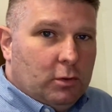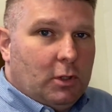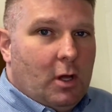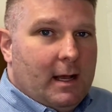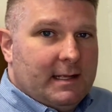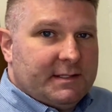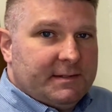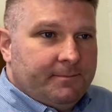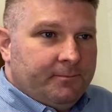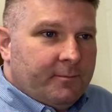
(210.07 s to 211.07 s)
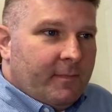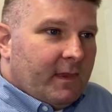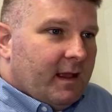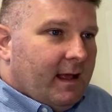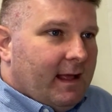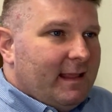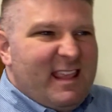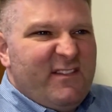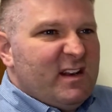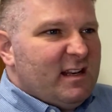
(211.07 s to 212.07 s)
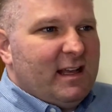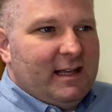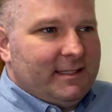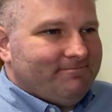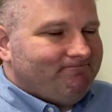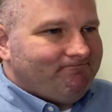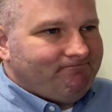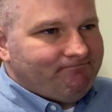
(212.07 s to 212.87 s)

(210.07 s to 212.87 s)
loss. Even a